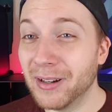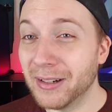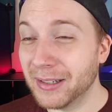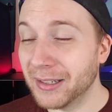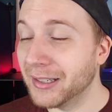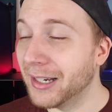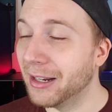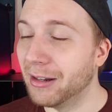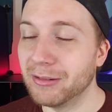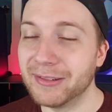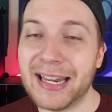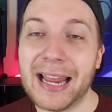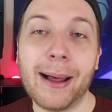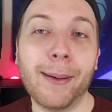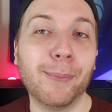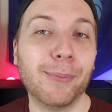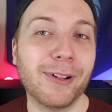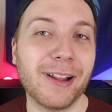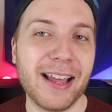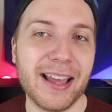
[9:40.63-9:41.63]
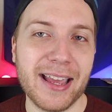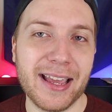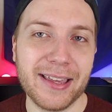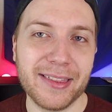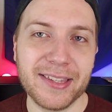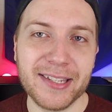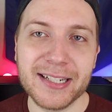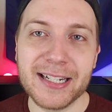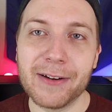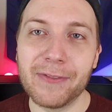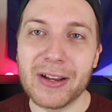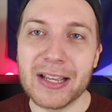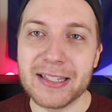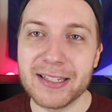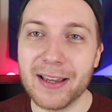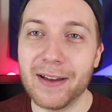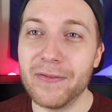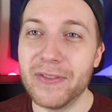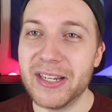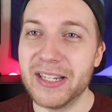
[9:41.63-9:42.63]
you know, downplay the significance
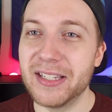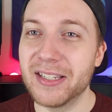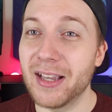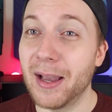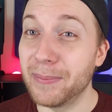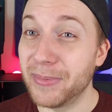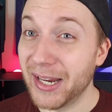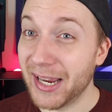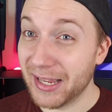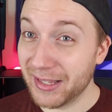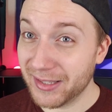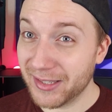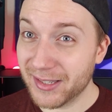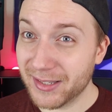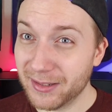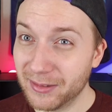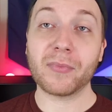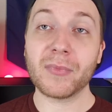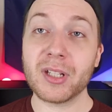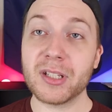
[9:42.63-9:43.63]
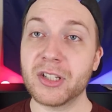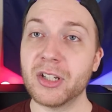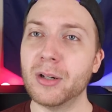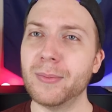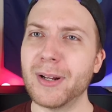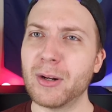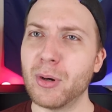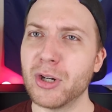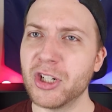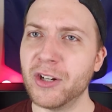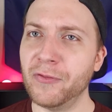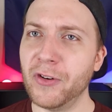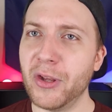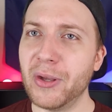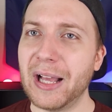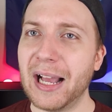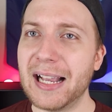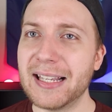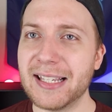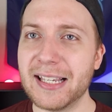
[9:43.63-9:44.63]
of these updates. So my question for you
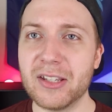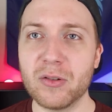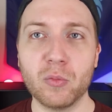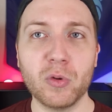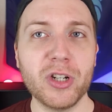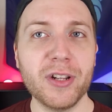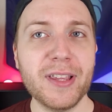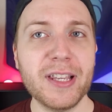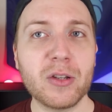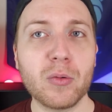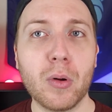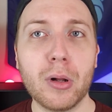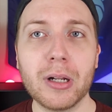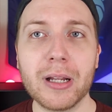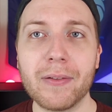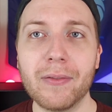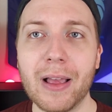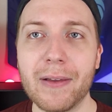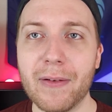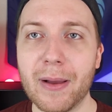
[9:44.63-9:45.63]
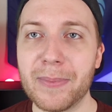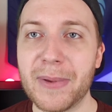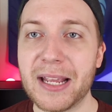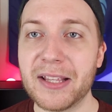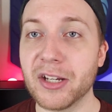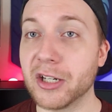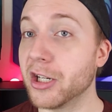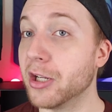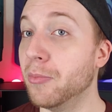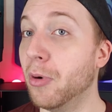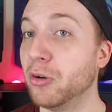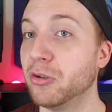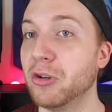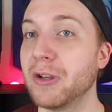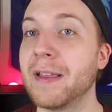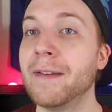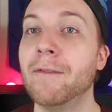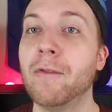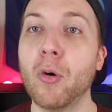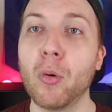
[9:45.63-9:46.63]
guys is, which of these quality of life updates are you most
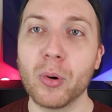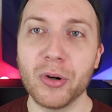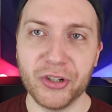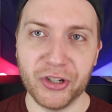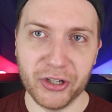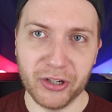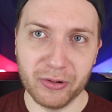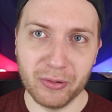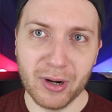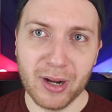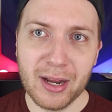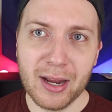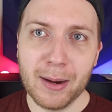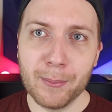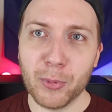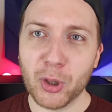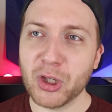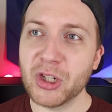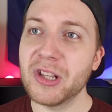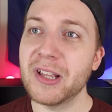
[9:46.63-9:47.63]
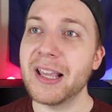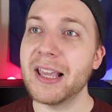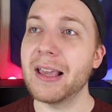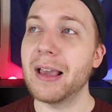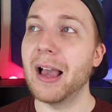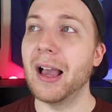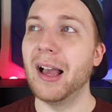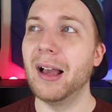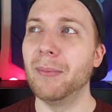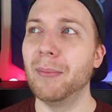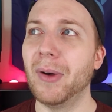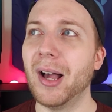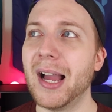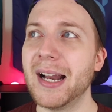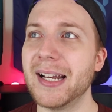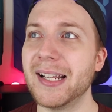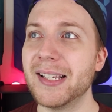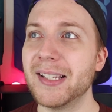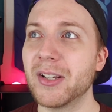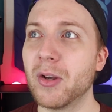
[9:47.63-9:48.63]
looking forward to? Personally,
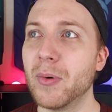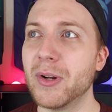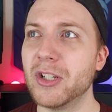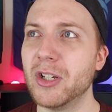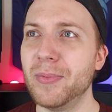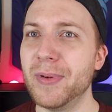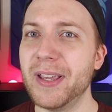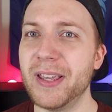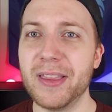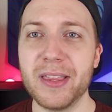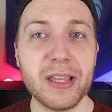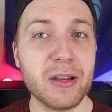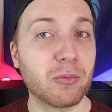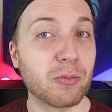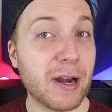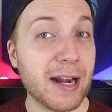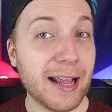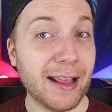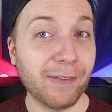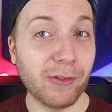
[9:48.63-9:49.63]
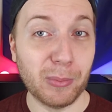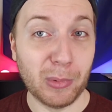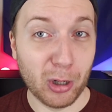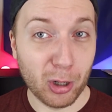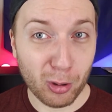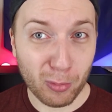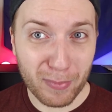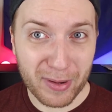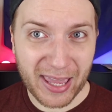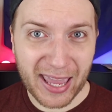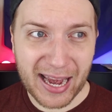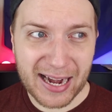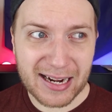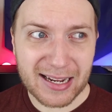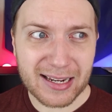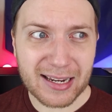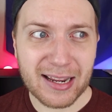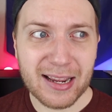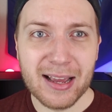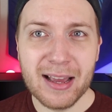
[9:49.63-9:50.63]
mine is going to be the raiding from home
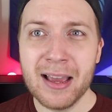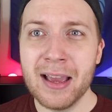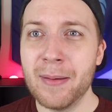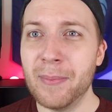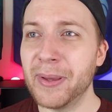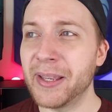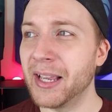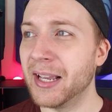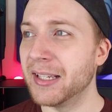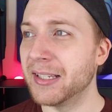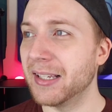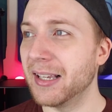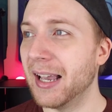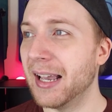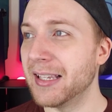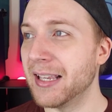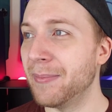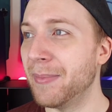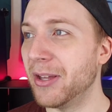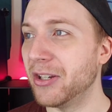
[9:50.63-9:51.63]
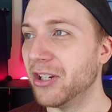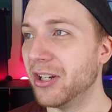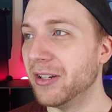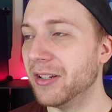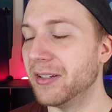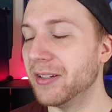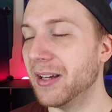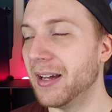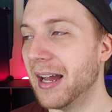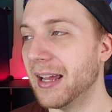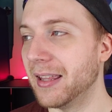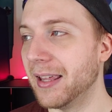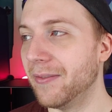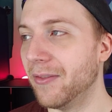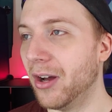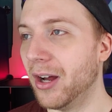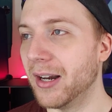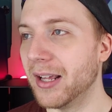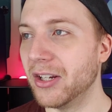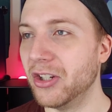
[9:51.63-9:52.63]
mechanic, because as I mentioned, I live
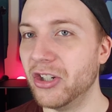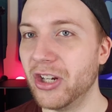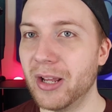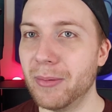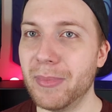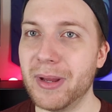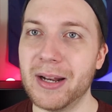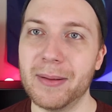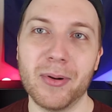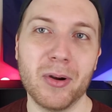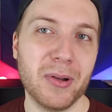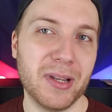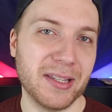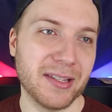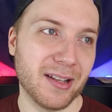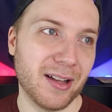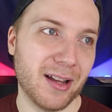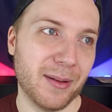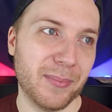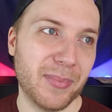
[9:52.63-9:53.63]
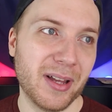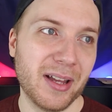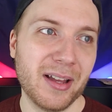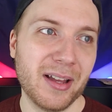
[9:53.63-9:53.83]
on a gym and a PokéStop.